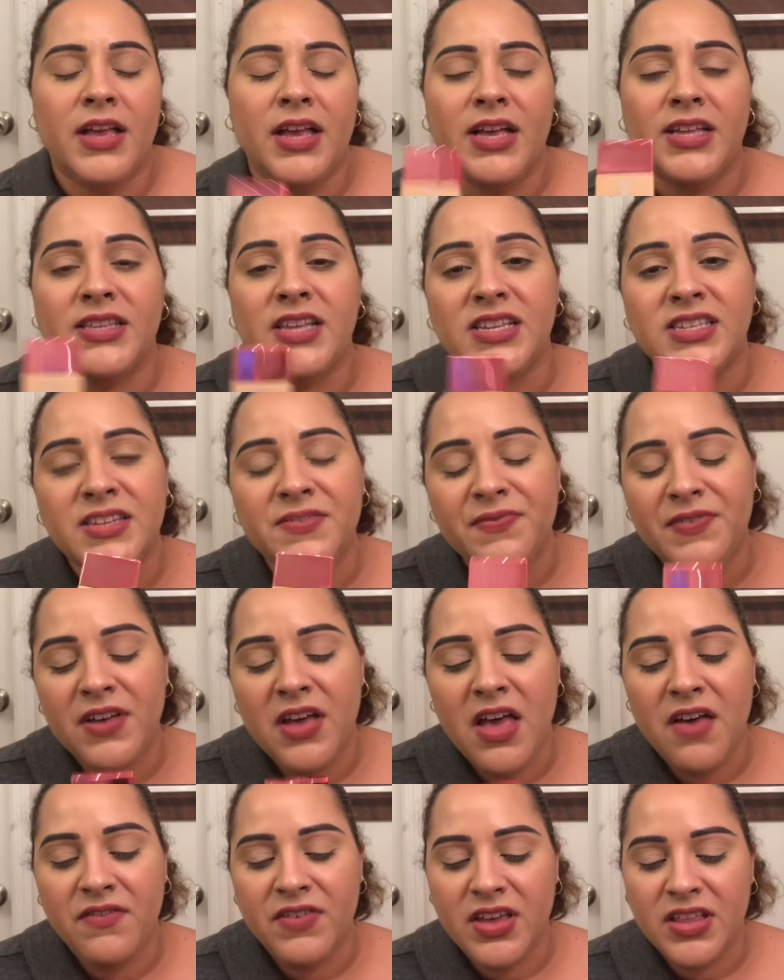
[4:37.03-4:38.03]
It doesn't feel
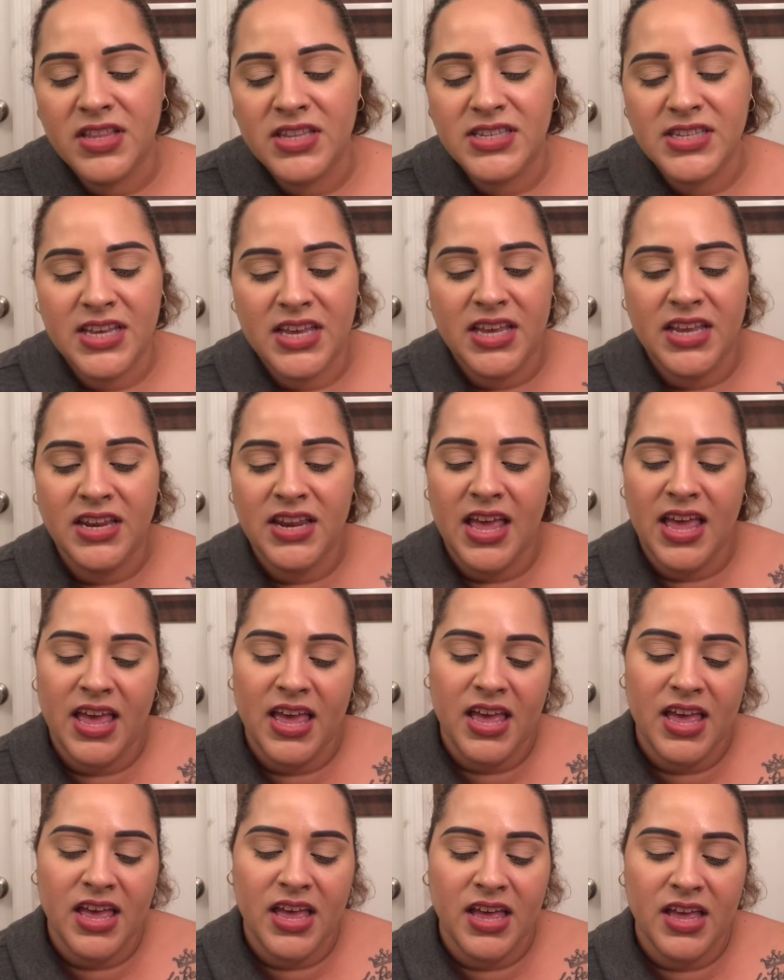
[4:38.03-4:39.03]
heavy on the skin,
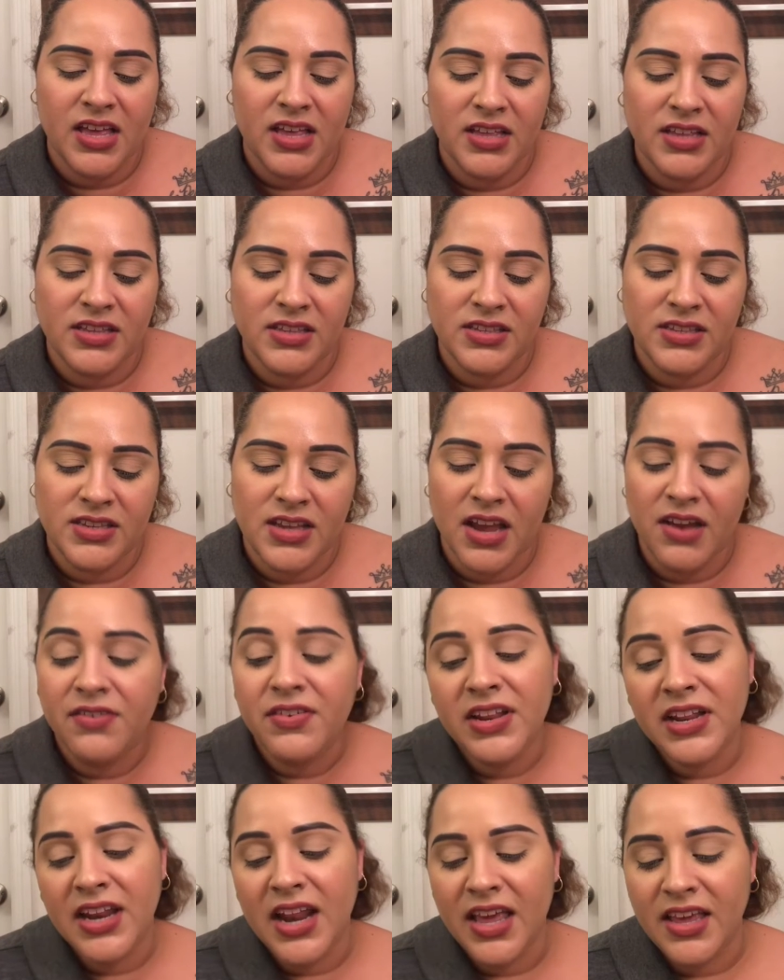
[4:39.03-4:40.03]
and I
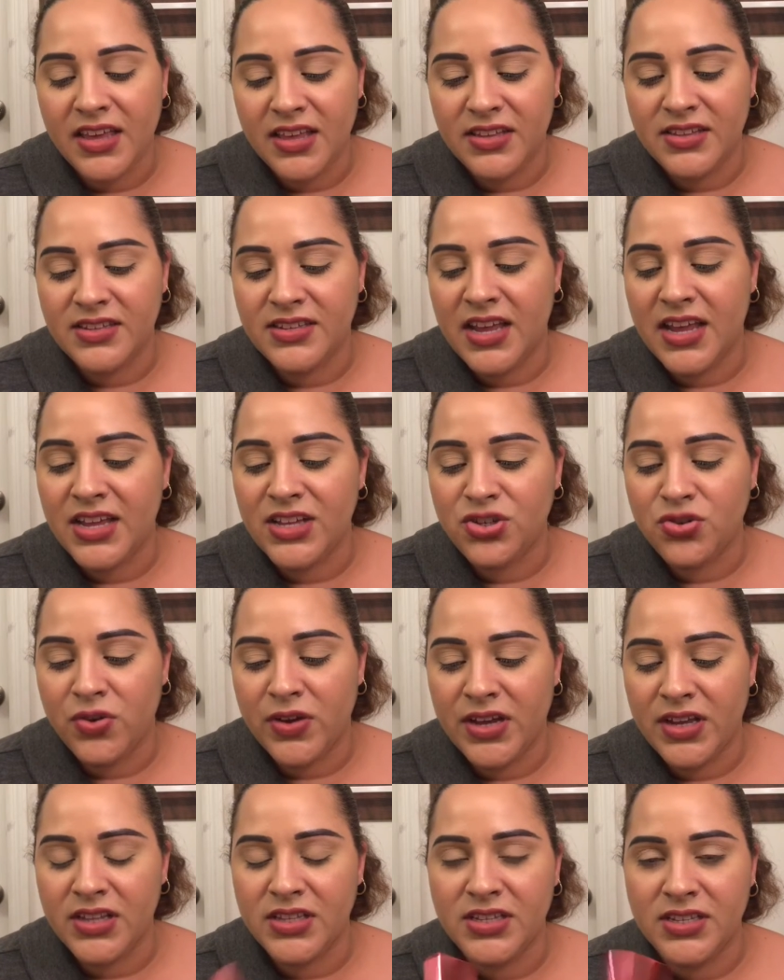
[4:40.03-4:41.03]
really like it. I enjoy
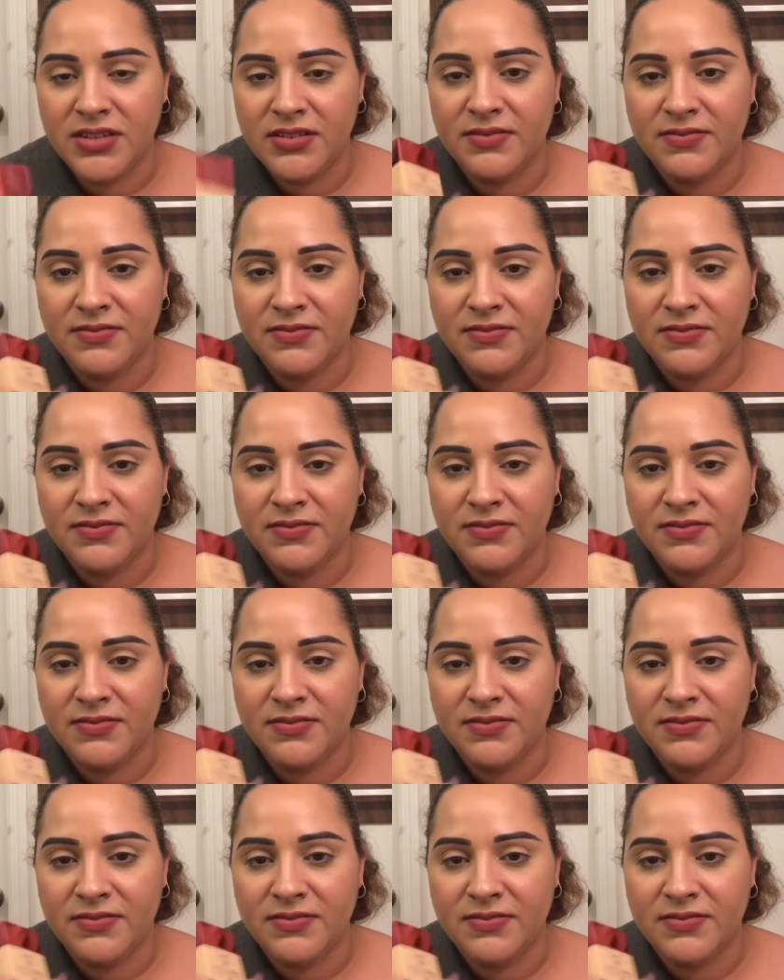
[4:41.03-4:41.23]
it.